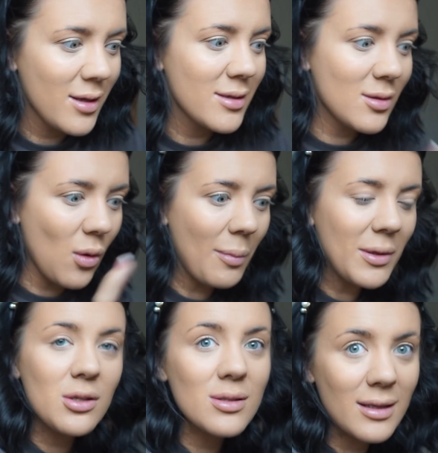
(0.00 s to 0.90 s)
So I've
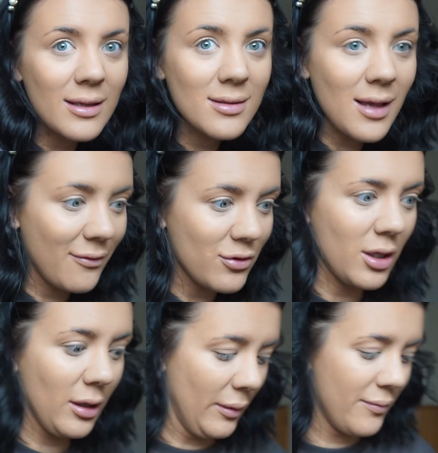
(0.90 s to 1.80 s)
been using this every
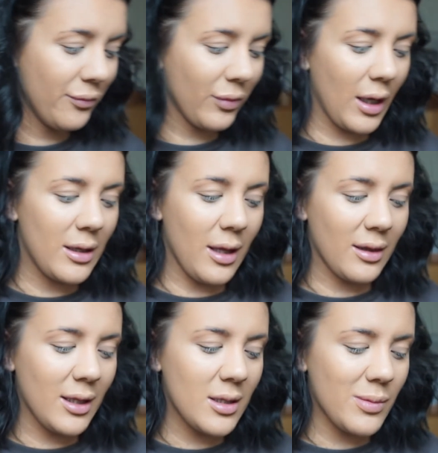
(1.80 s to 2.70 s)
day. And I
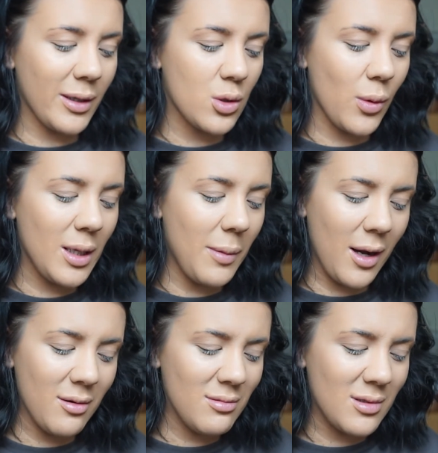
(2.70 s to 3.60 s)
think this is like £20.
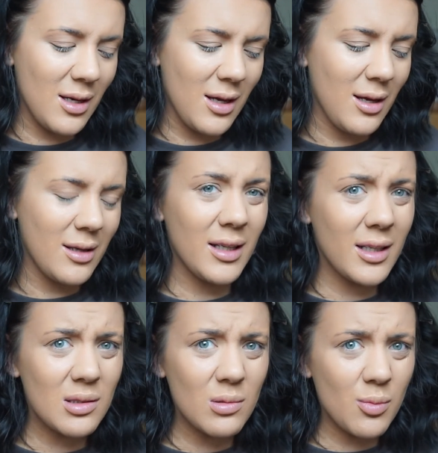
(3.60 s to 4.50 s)
You get
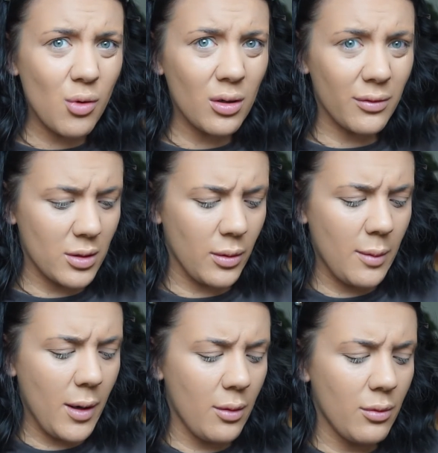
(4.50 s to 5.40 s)
so much product for
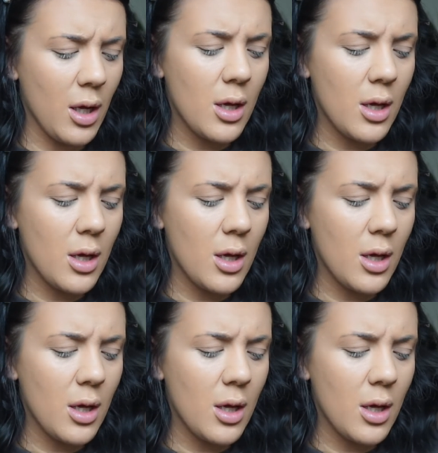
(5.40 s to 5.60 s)
£20.